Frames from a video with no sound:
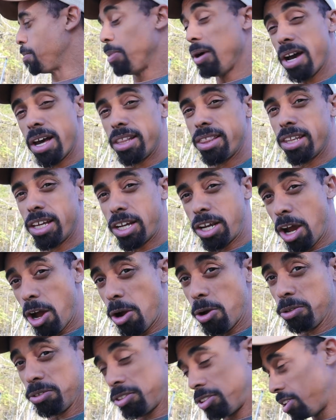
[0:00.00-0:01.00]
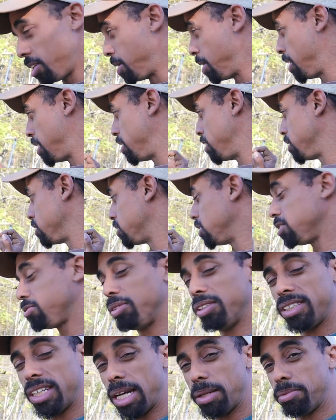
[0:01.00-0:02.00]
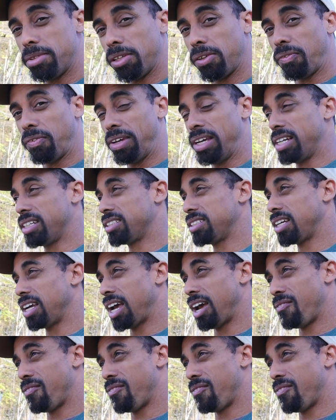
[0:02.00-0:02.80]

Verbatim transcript: But the goats, since we set up this fence,